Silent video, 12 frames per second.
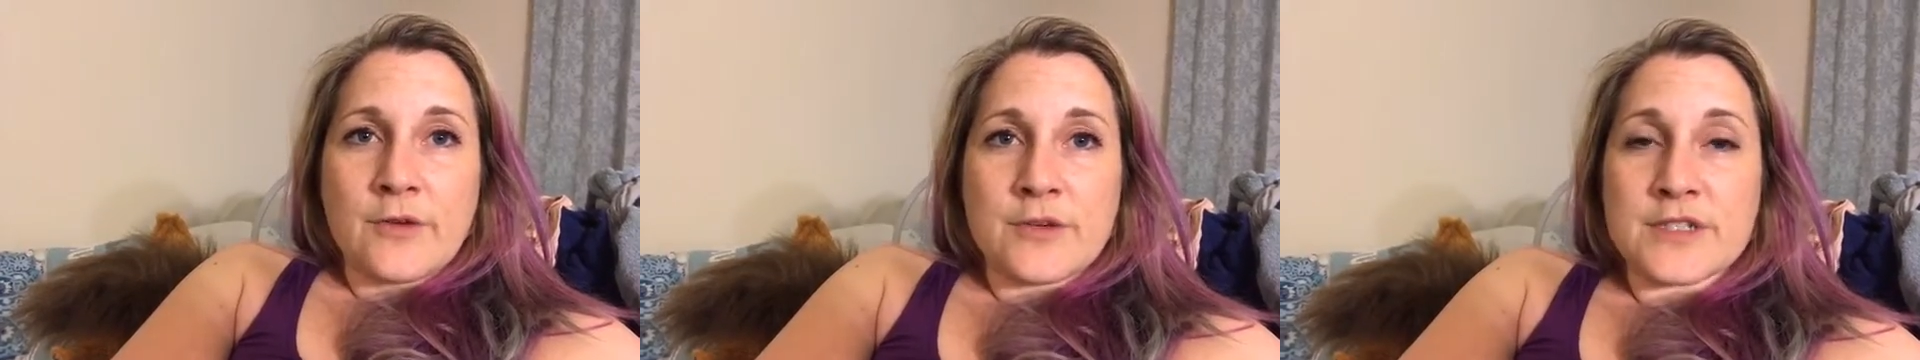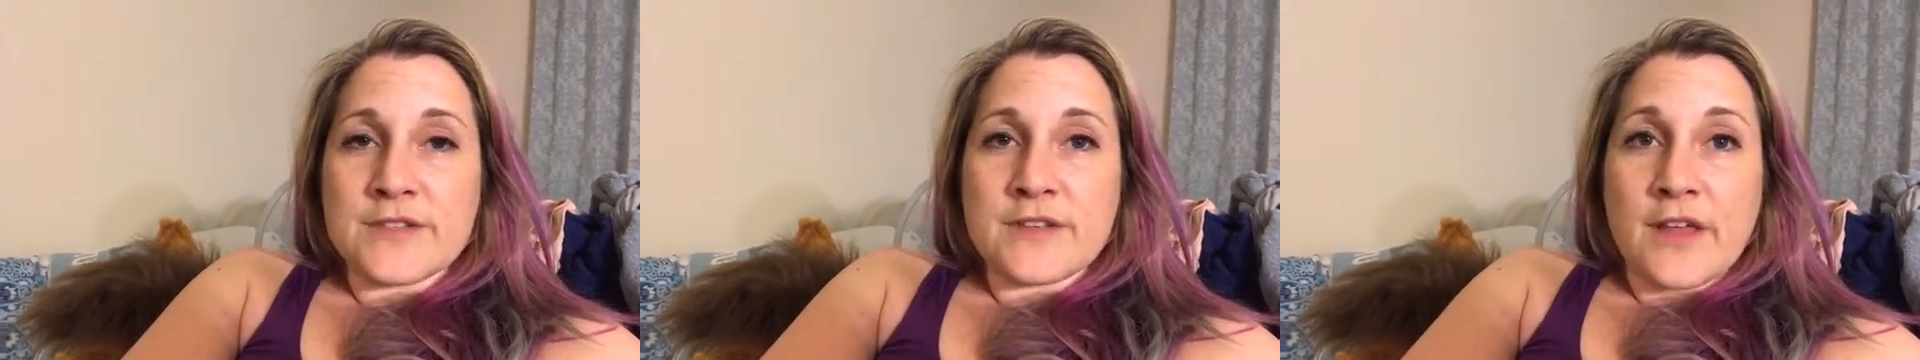
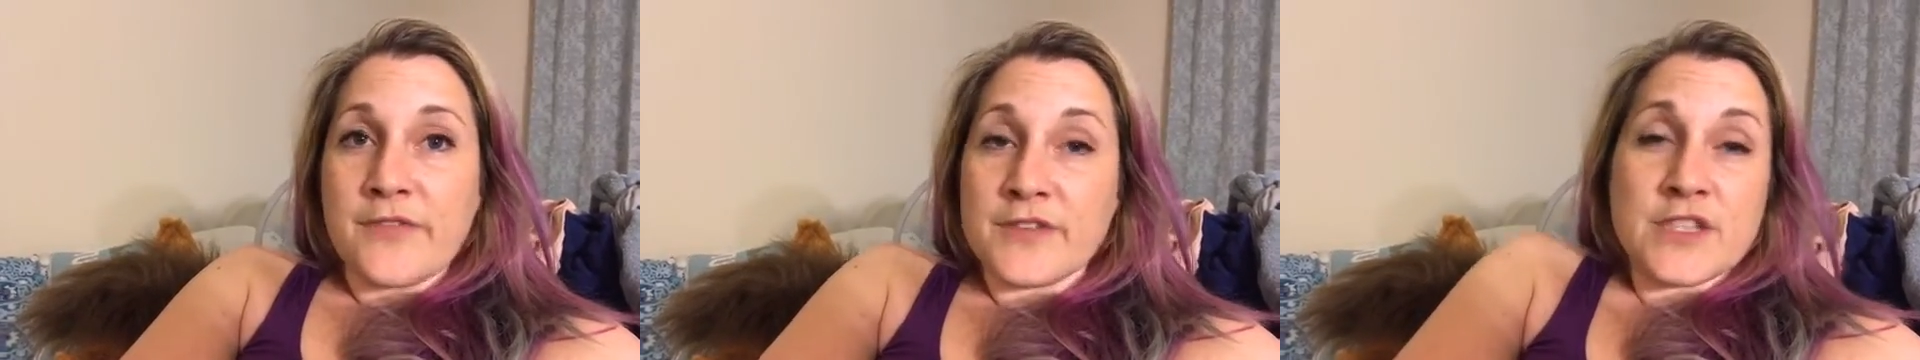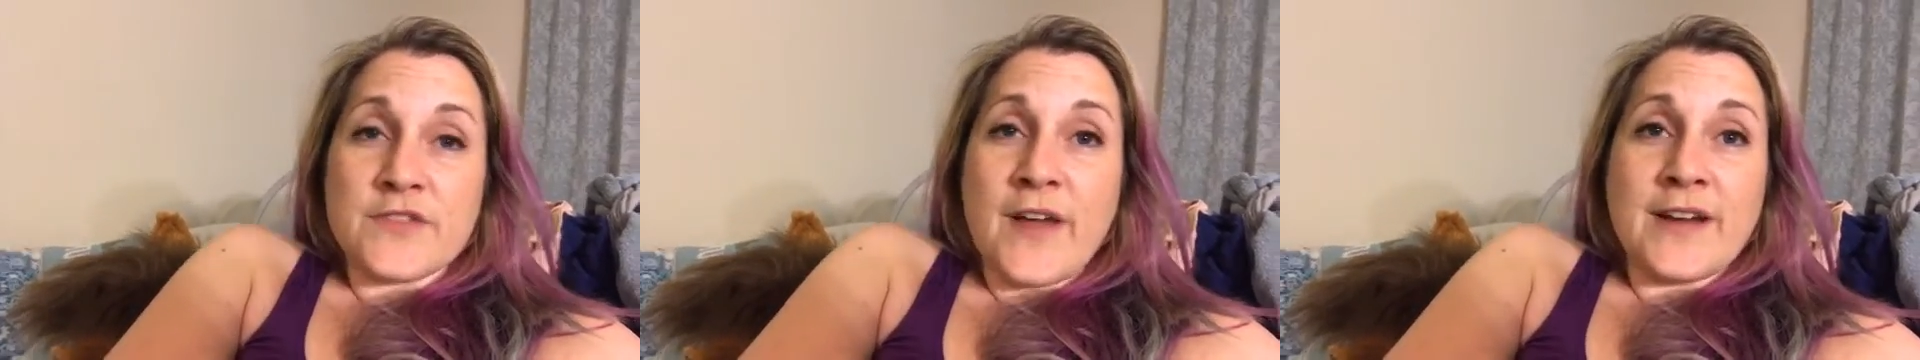
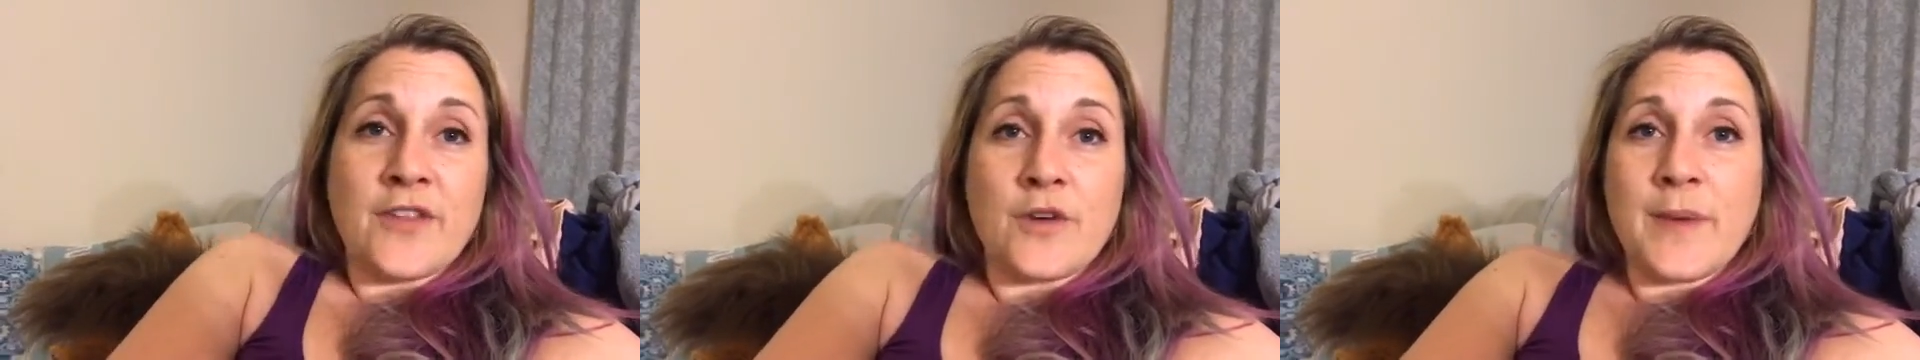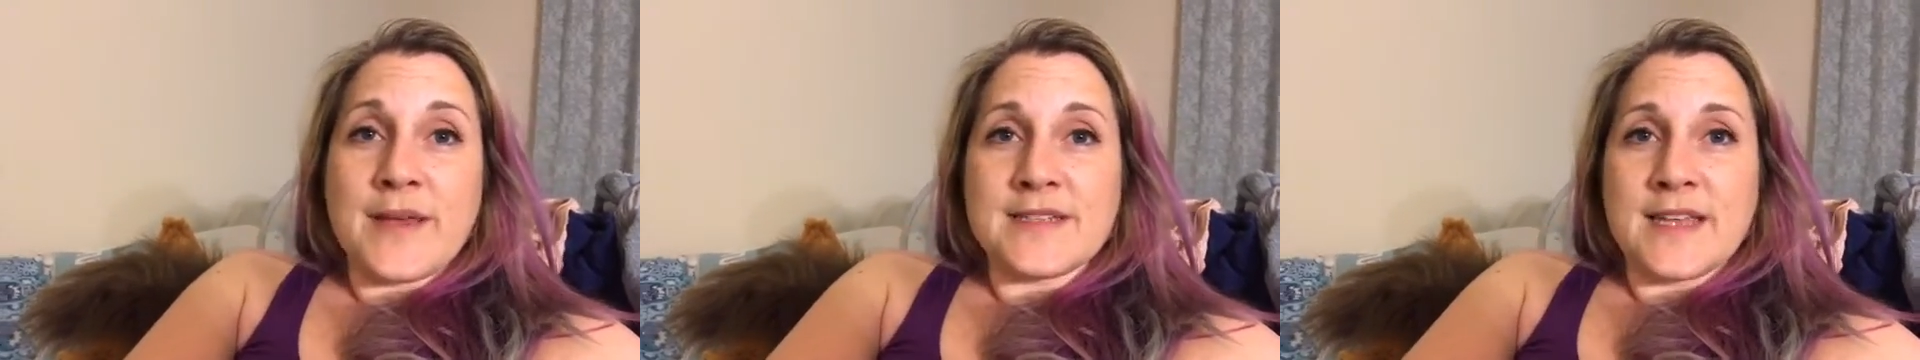just find other
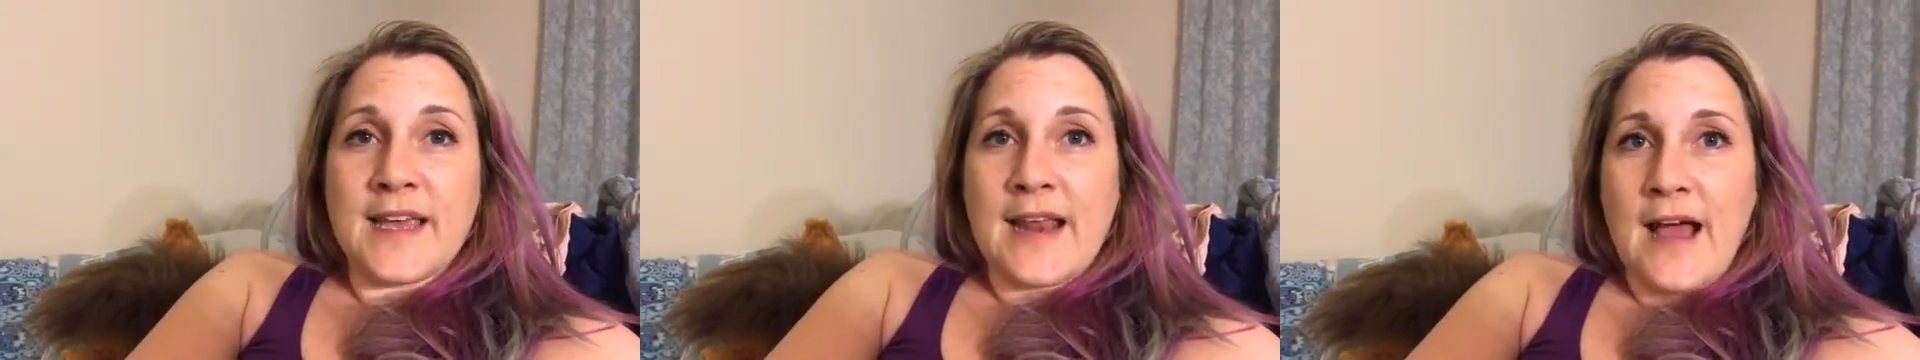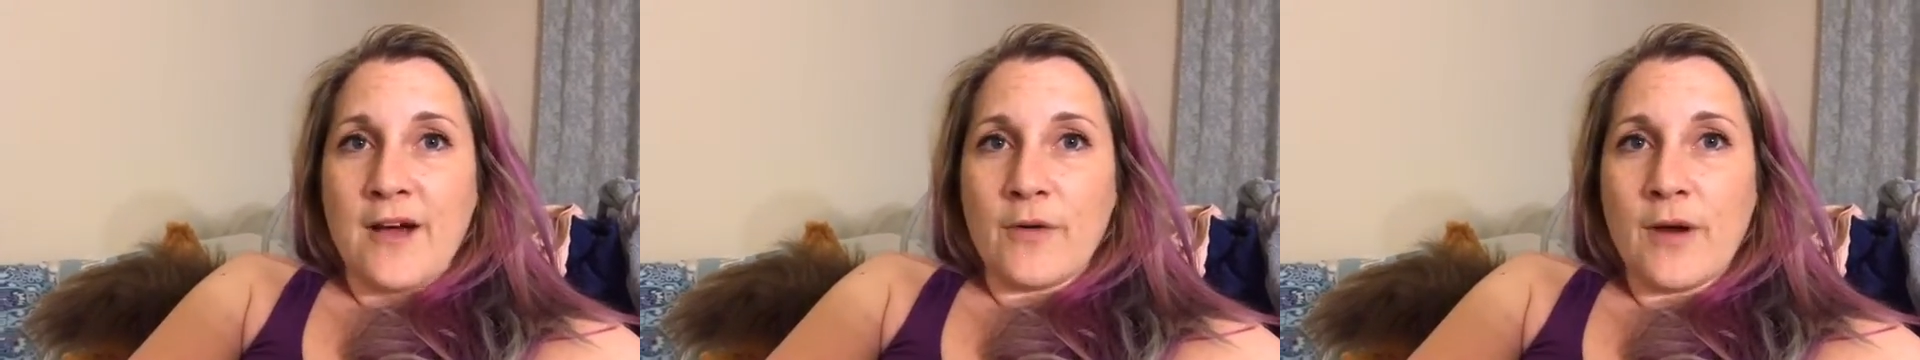ways to get
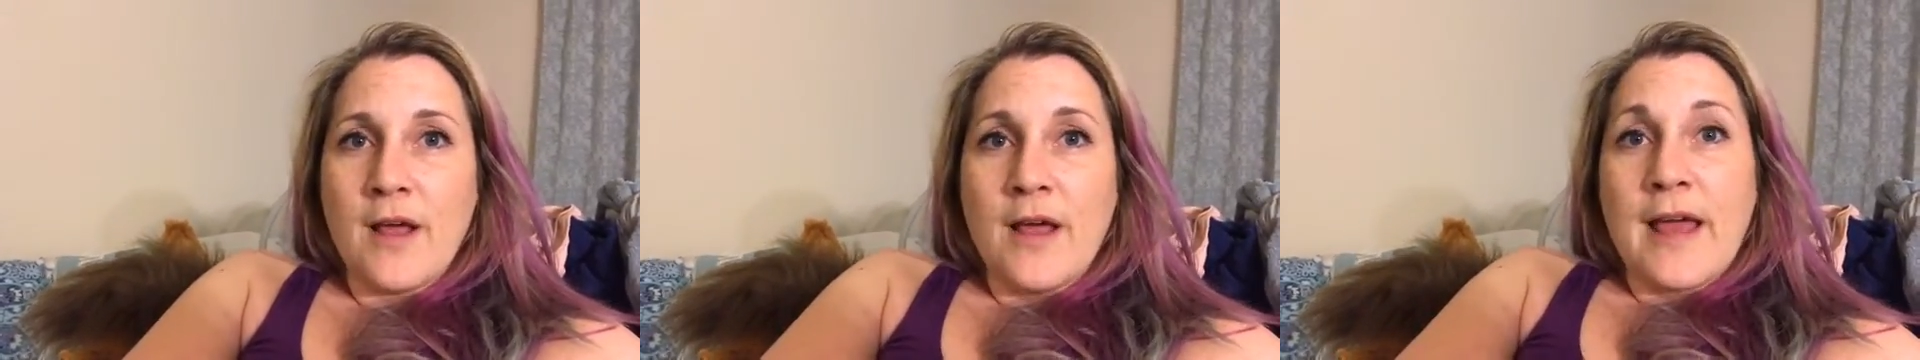out.